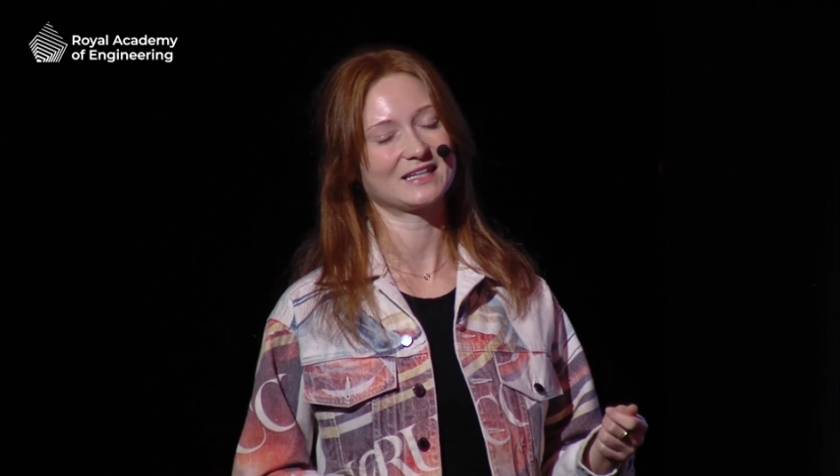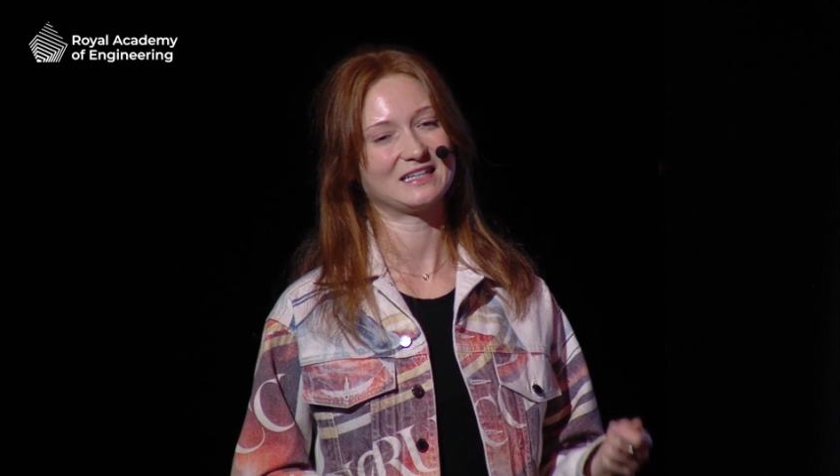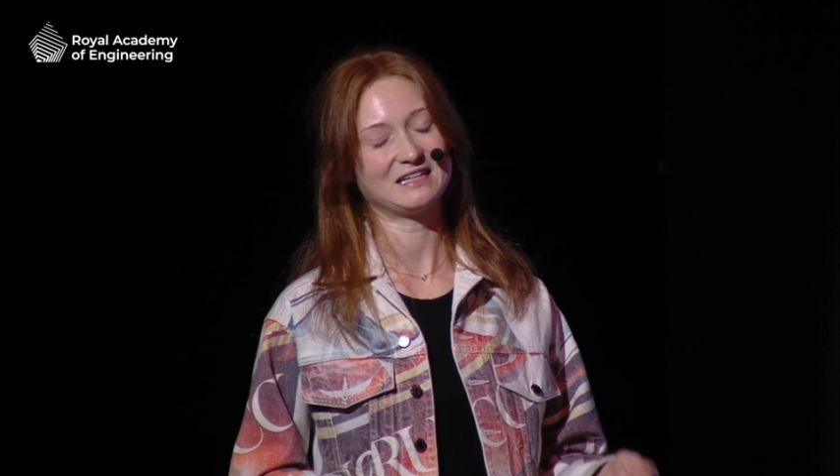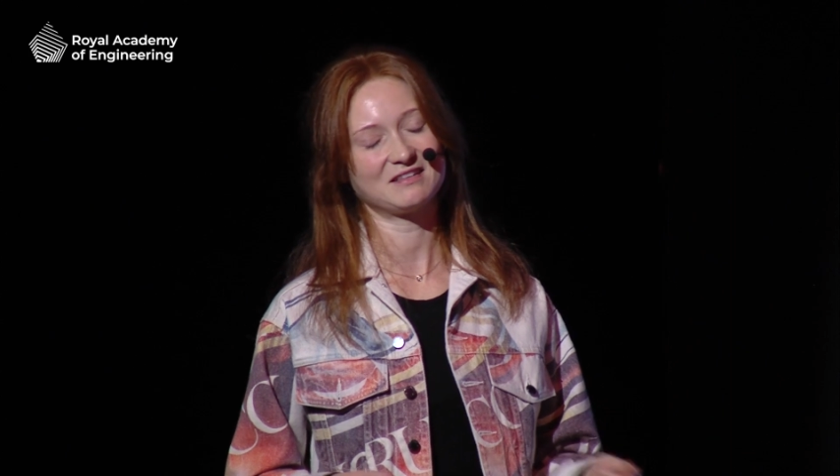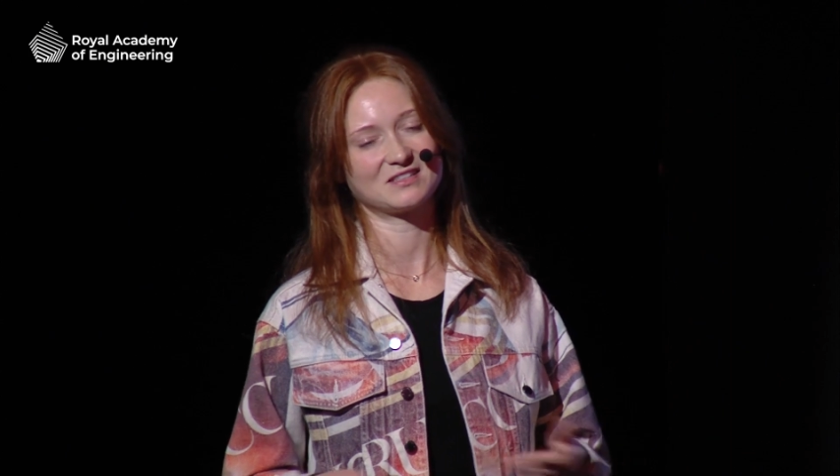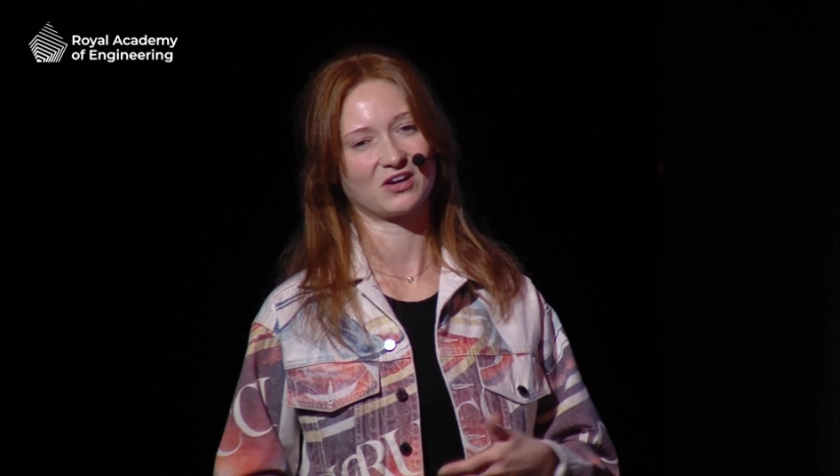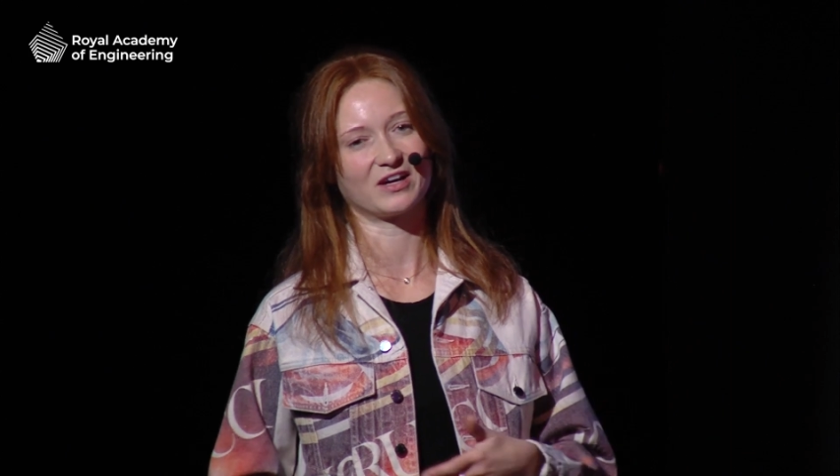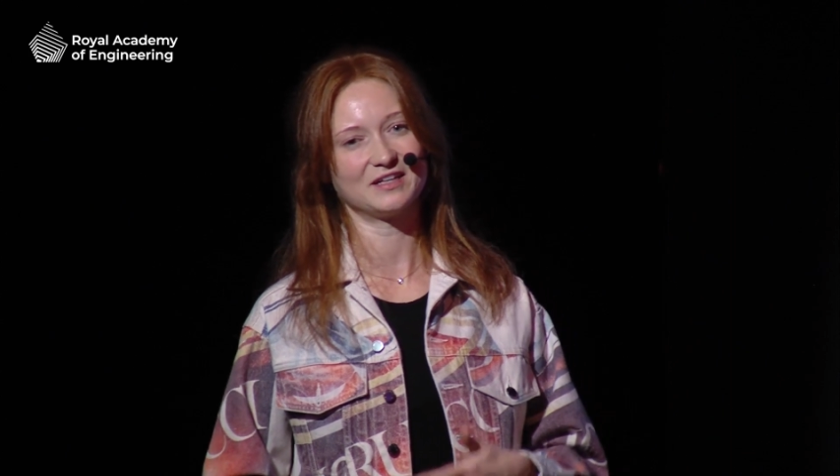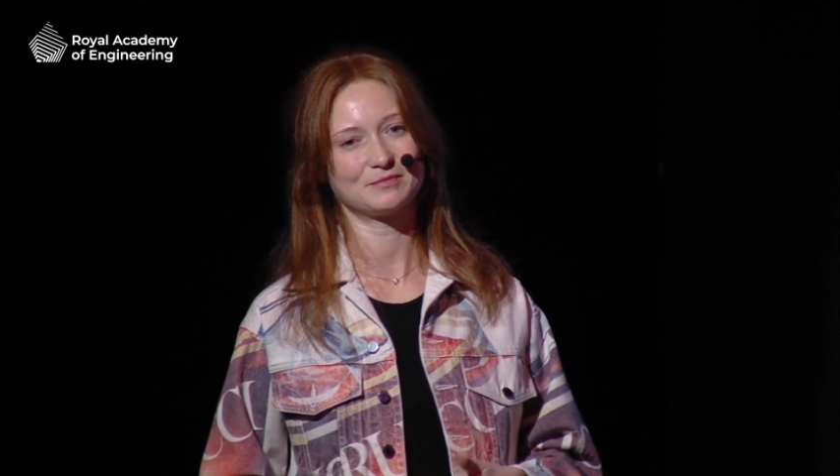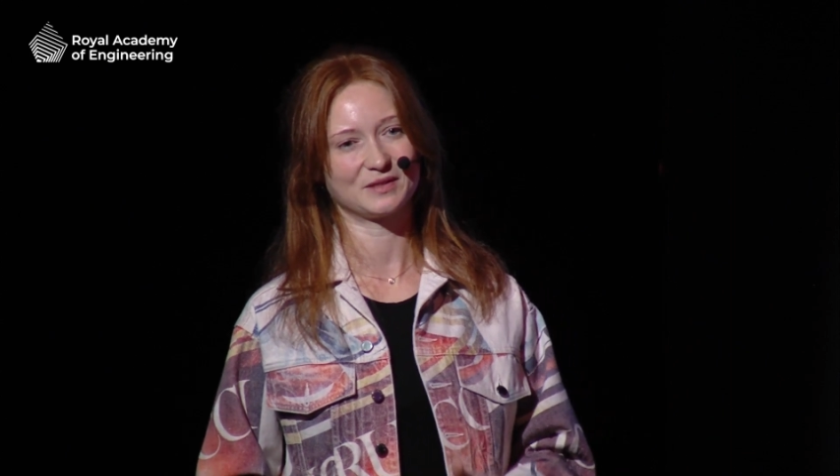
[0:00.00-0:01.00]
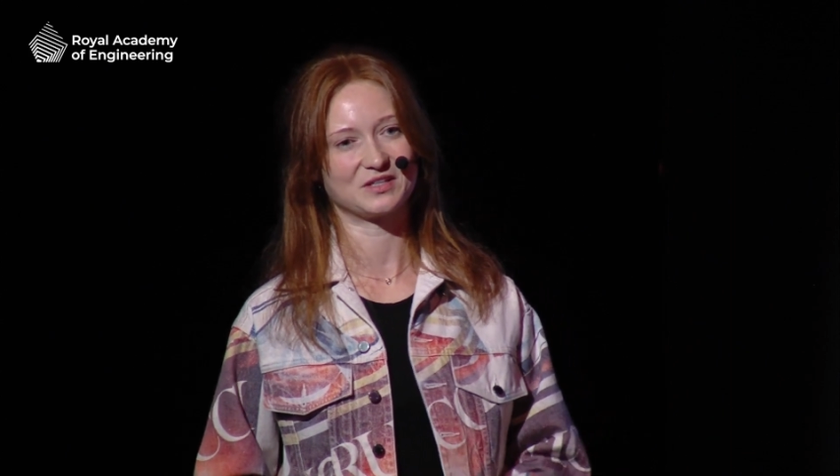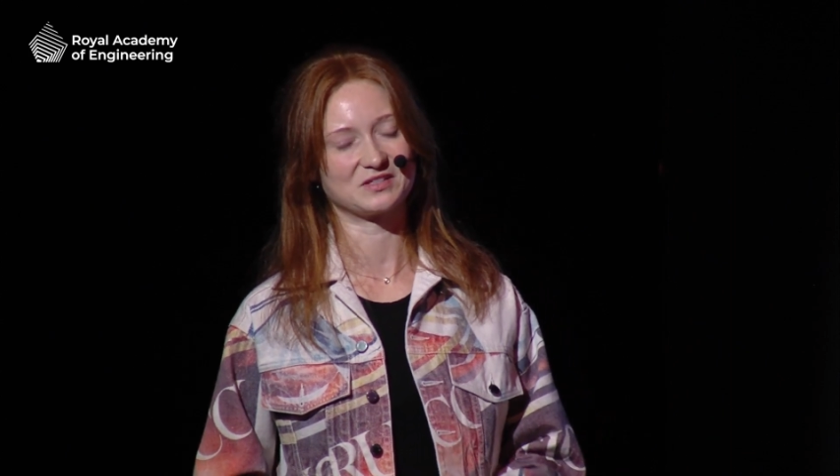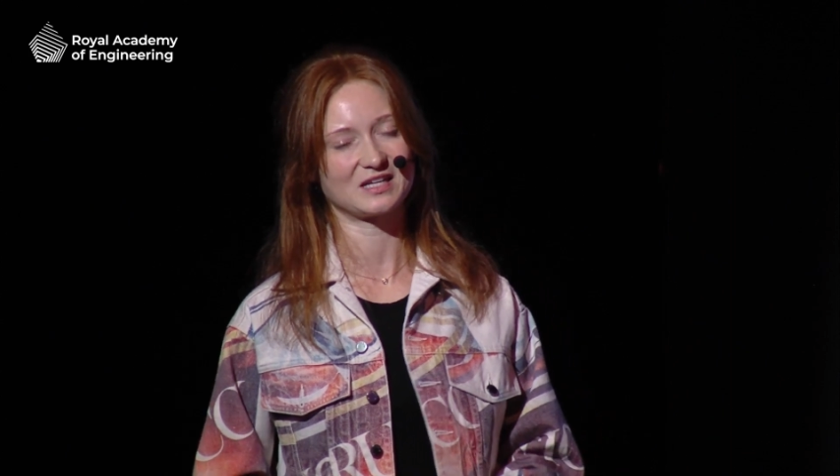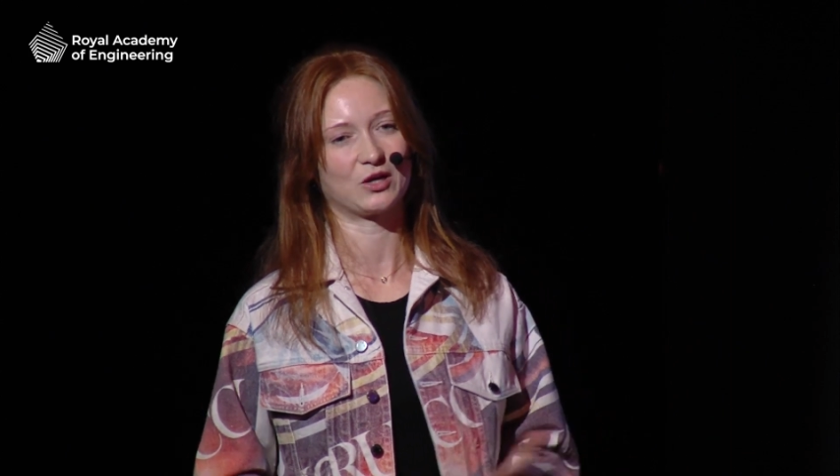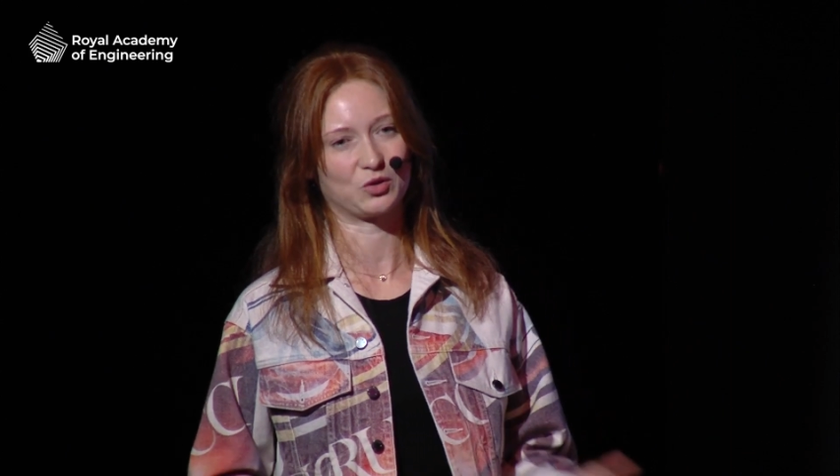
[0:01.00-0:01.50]
it either died
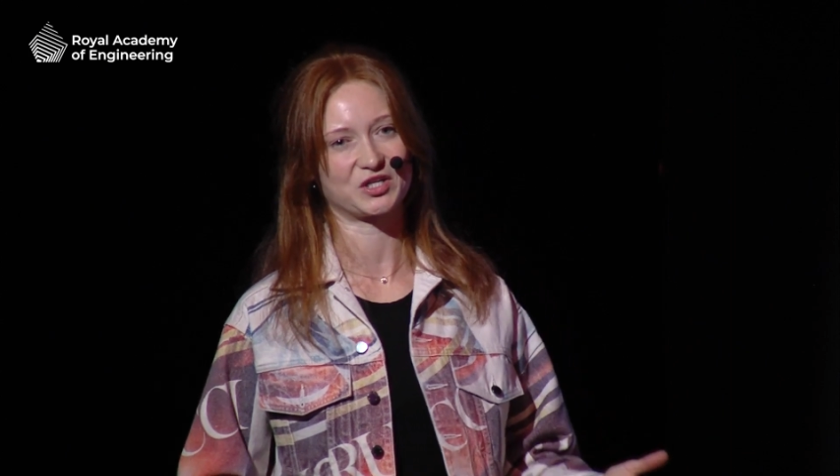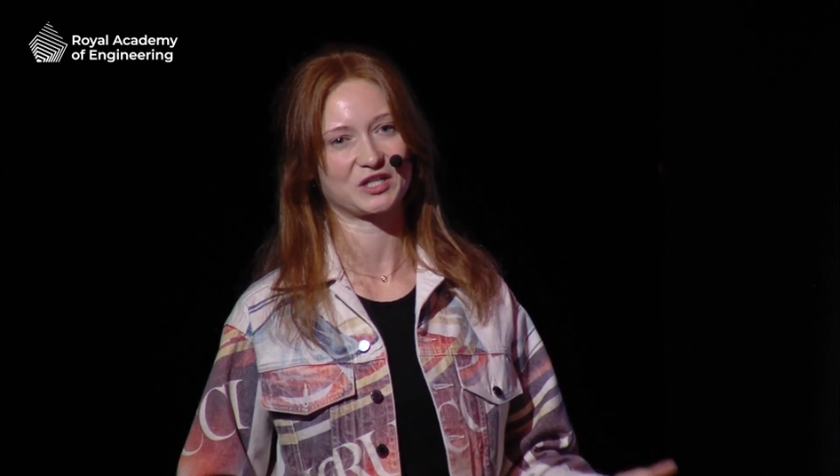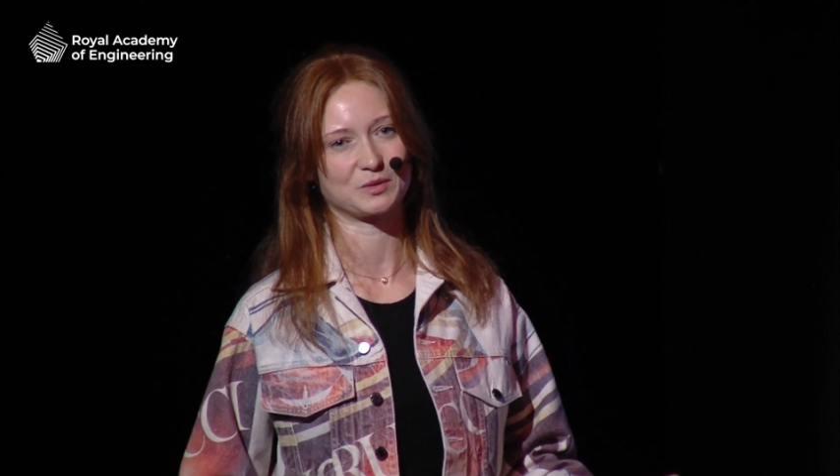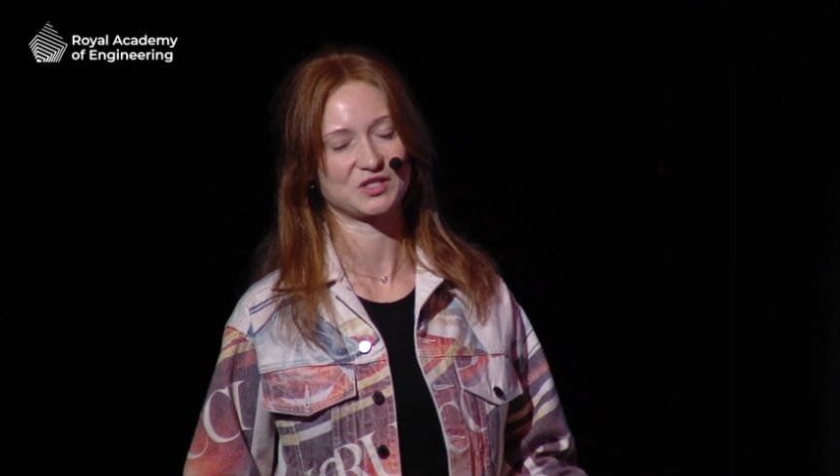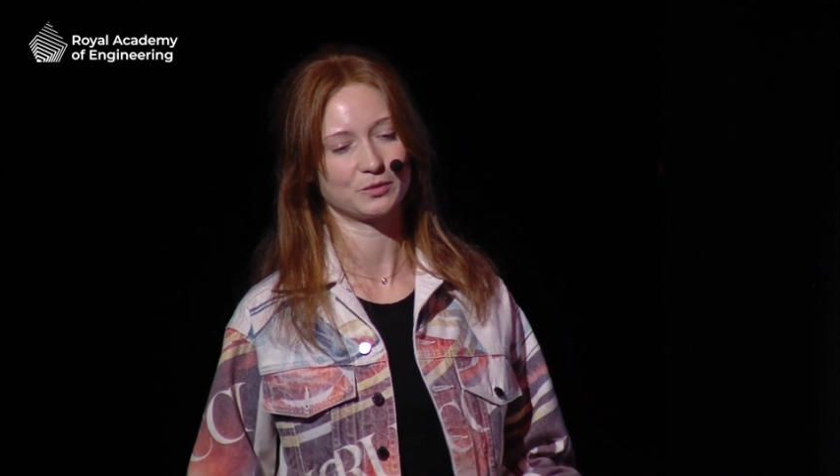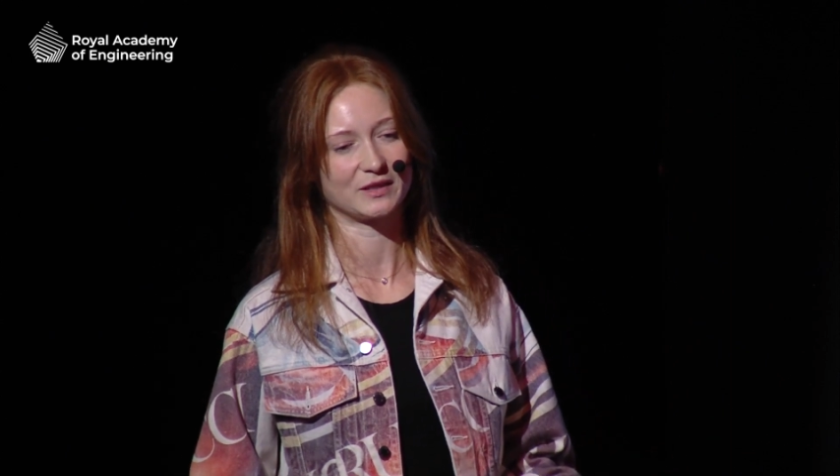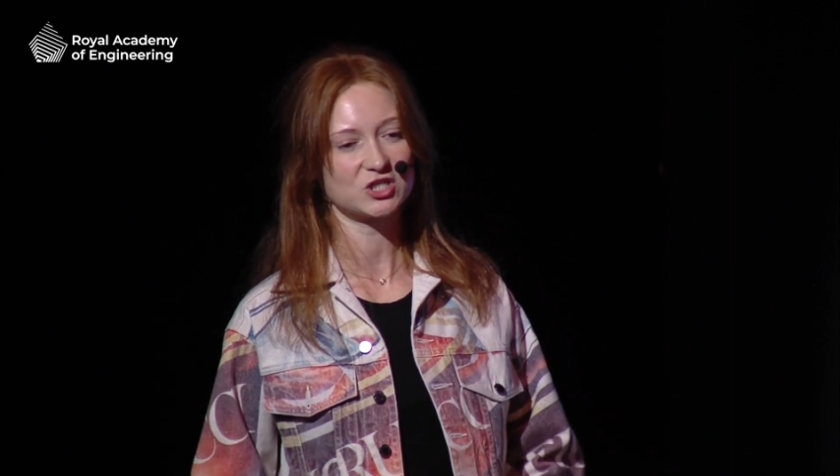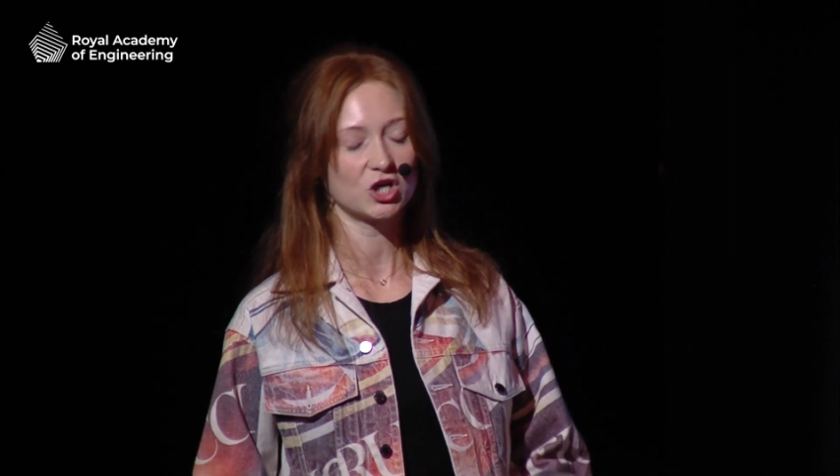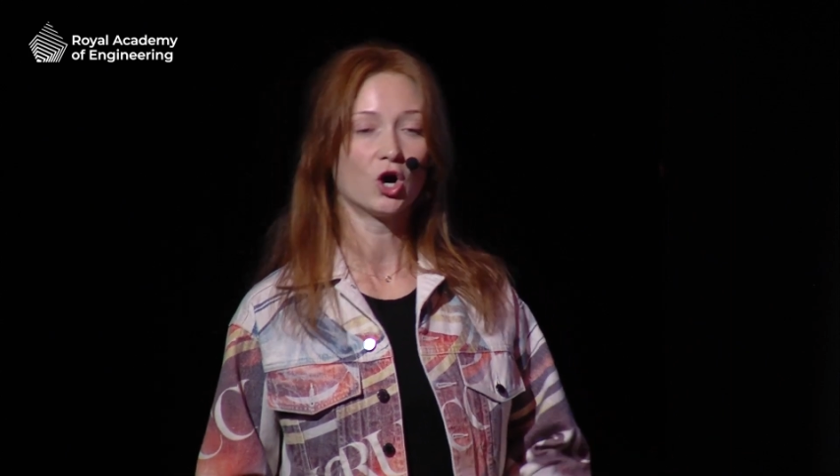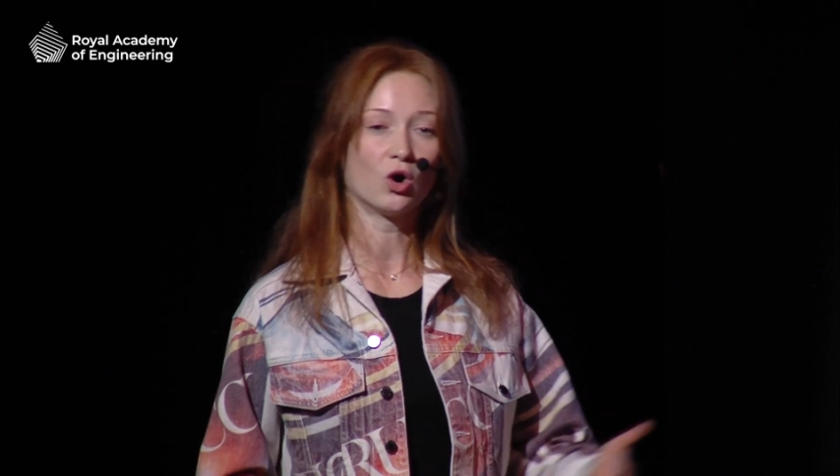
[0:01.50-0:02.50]
because it got injected with sewage,